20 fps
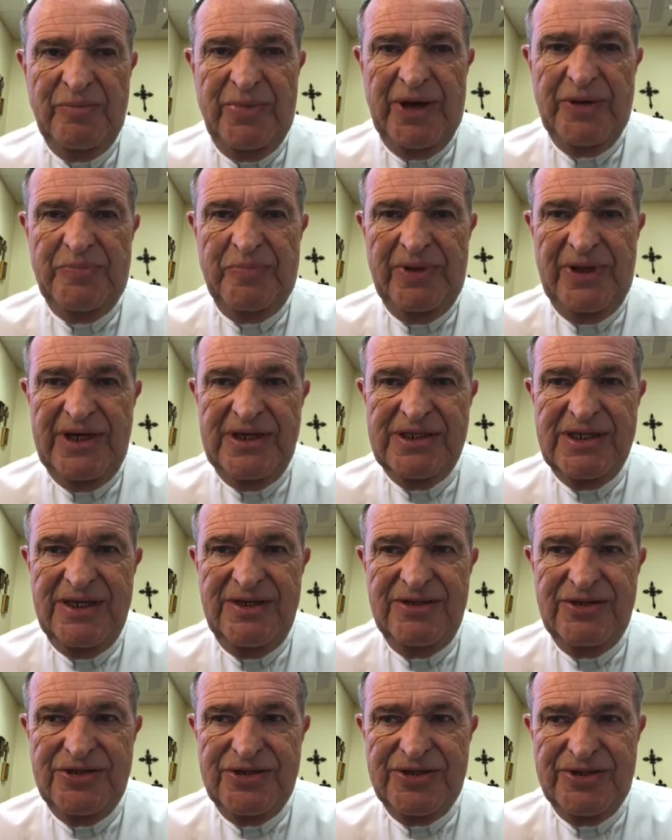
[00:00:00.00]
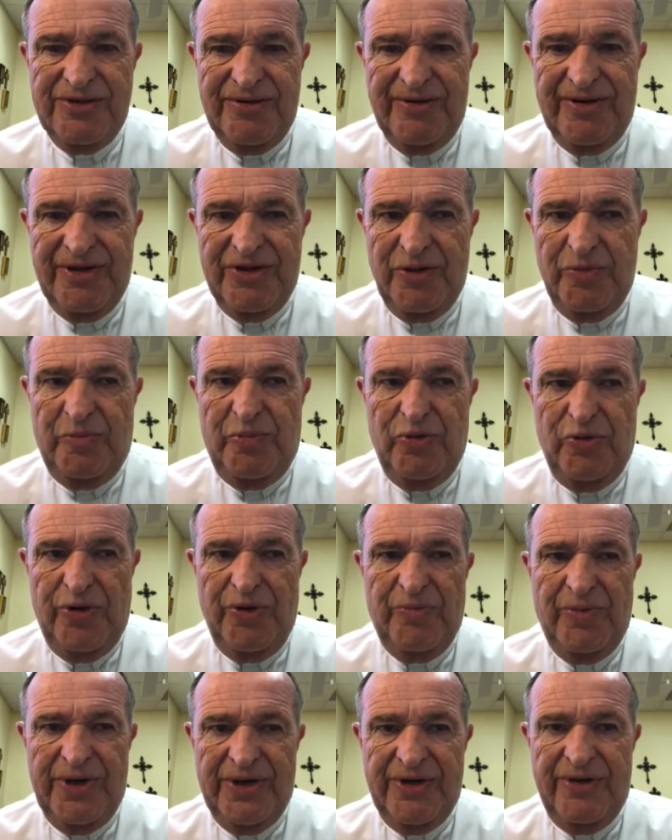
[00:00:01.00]
By placing the story of the
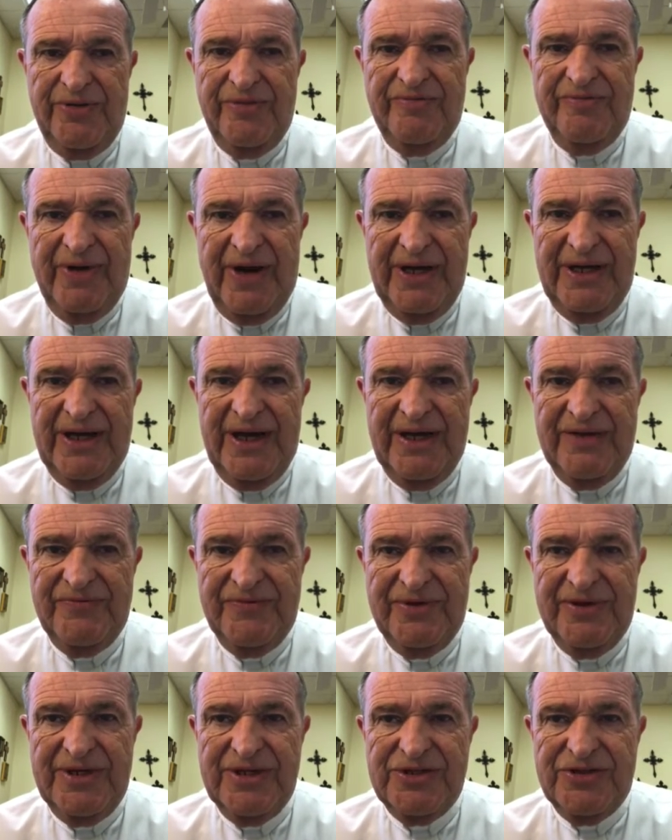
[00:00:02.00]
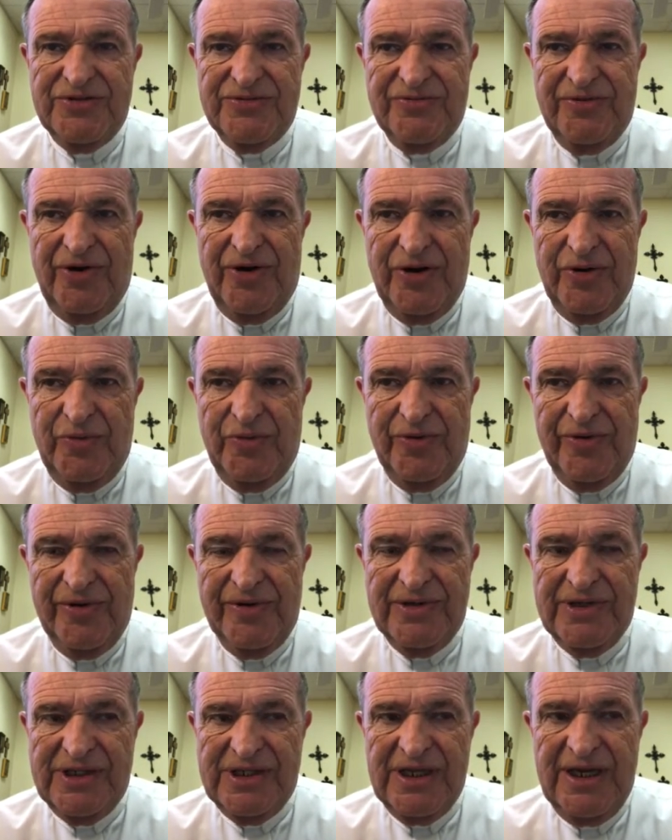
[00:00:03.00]
poor widow right after his strong
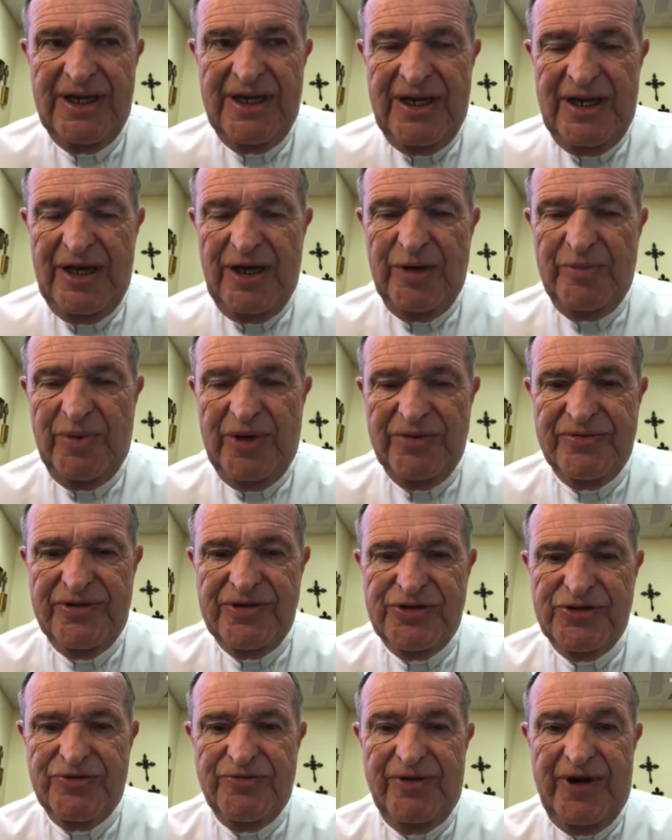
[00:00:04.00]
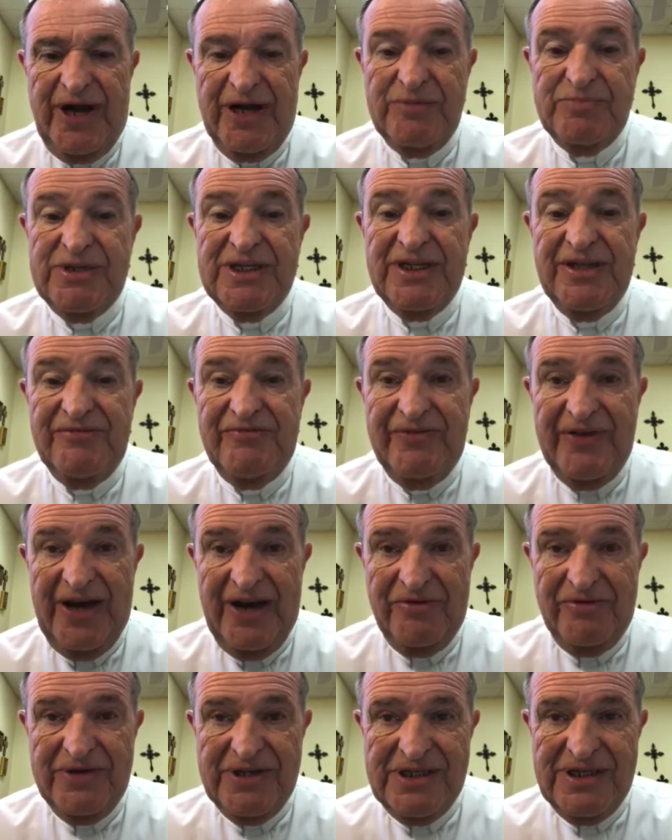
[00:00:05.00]
words about the scribes and the
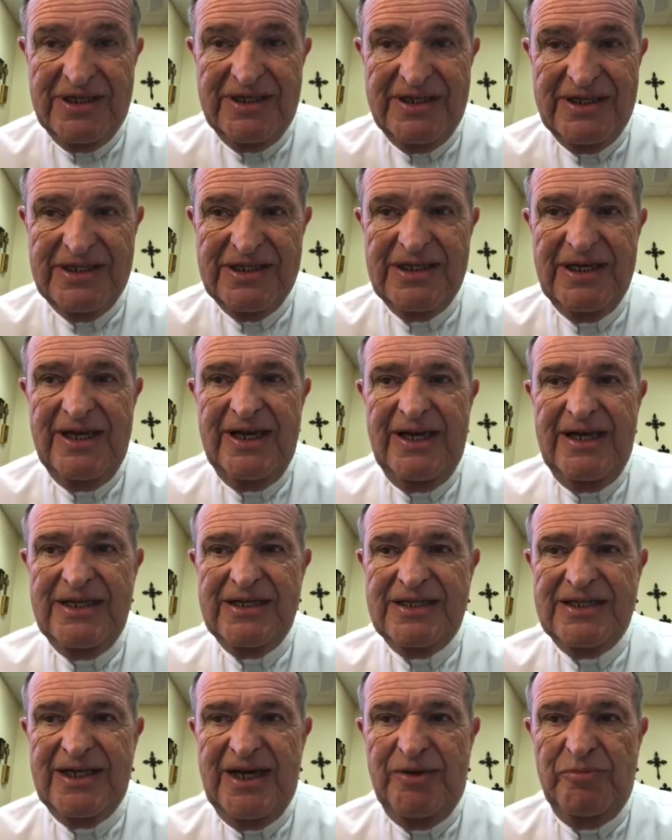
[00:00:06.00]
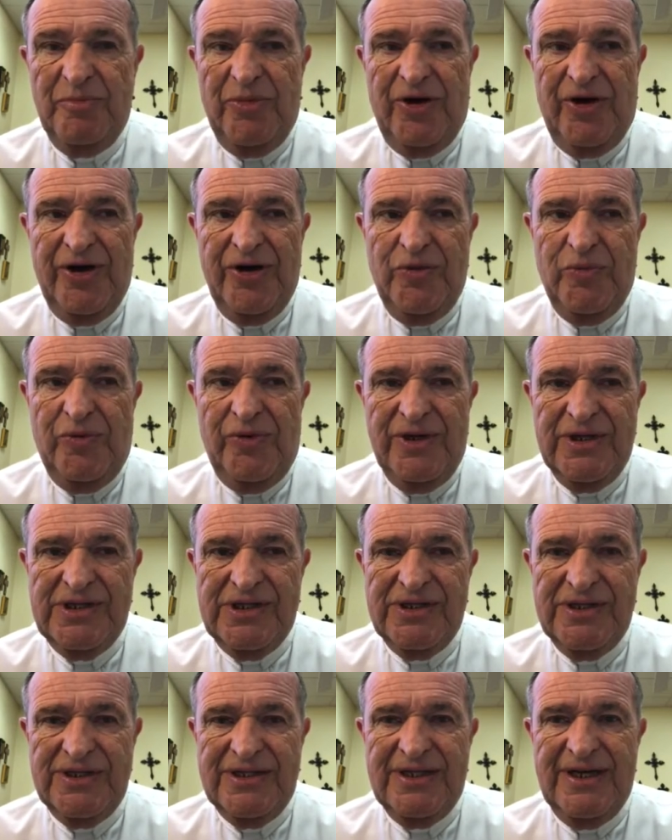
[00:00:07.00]
Pharisees, St. Mark
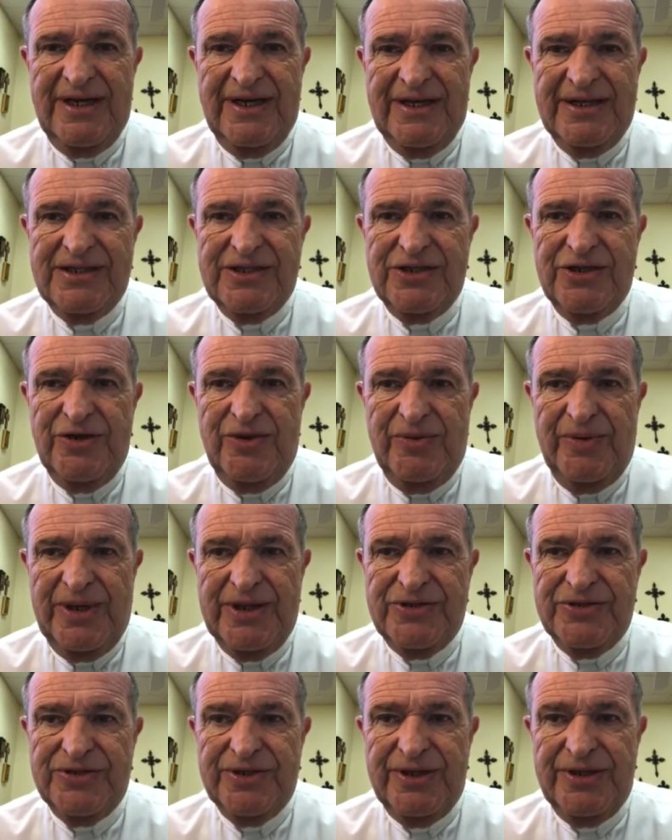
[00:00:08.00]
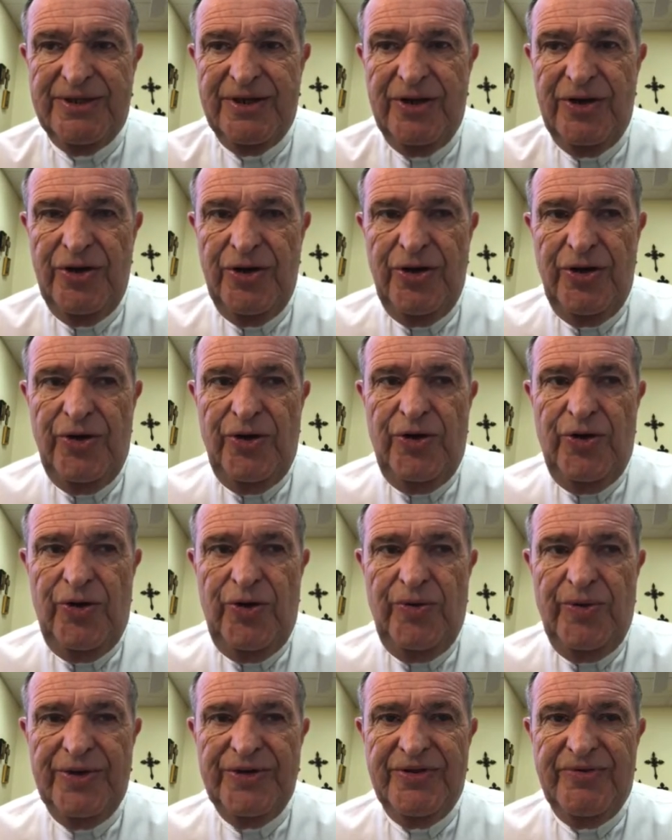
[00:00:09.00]
wants us to ask the question,
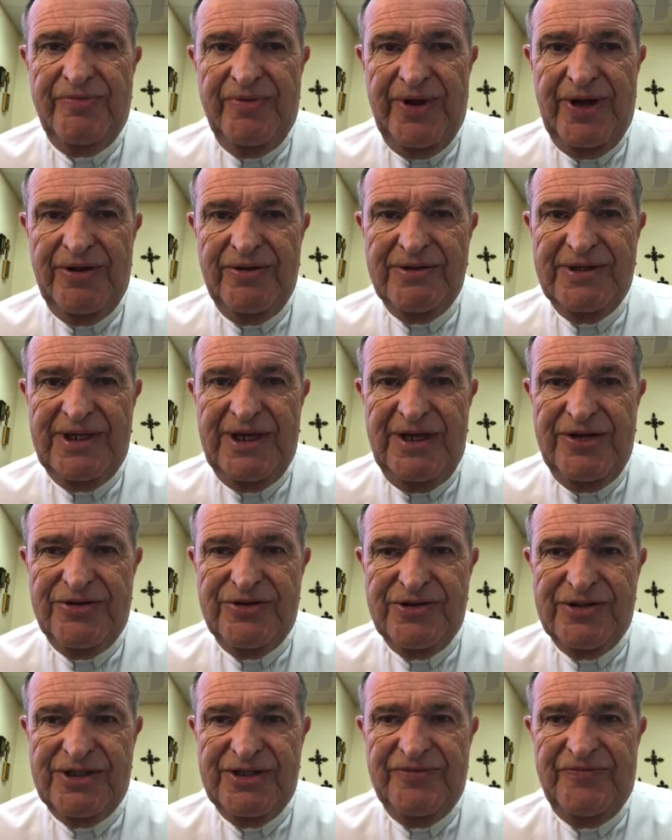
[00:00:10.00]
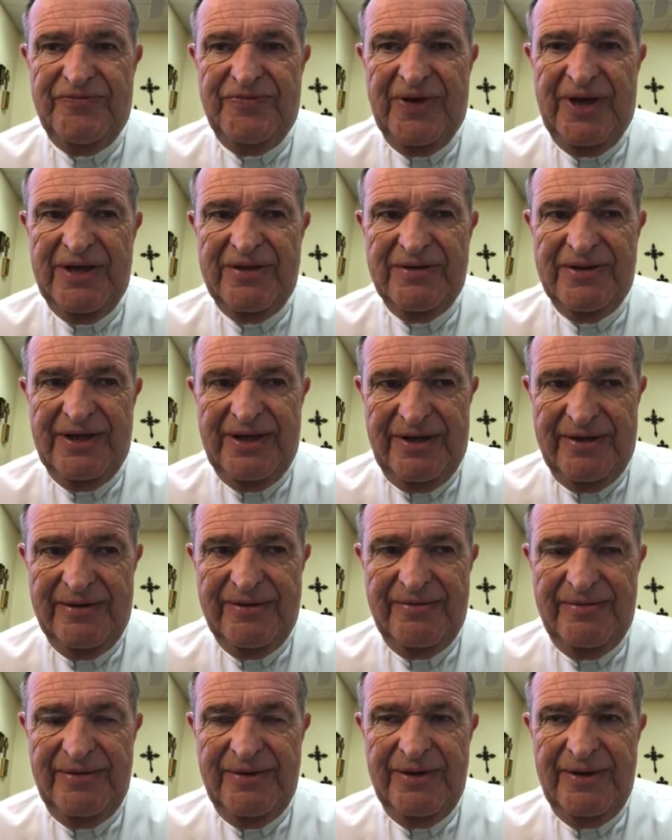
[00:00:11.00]
who are the real teachers of faith
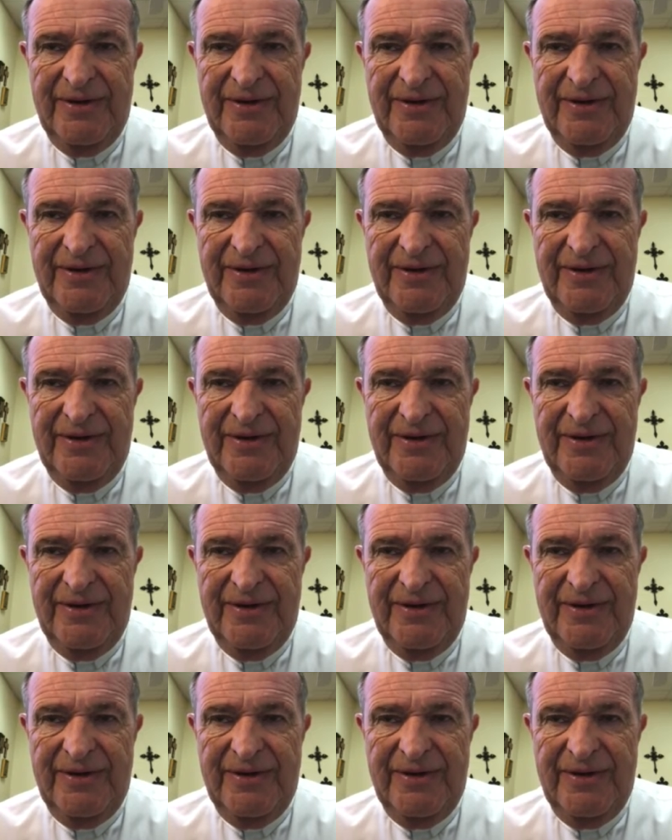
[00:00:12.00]
here?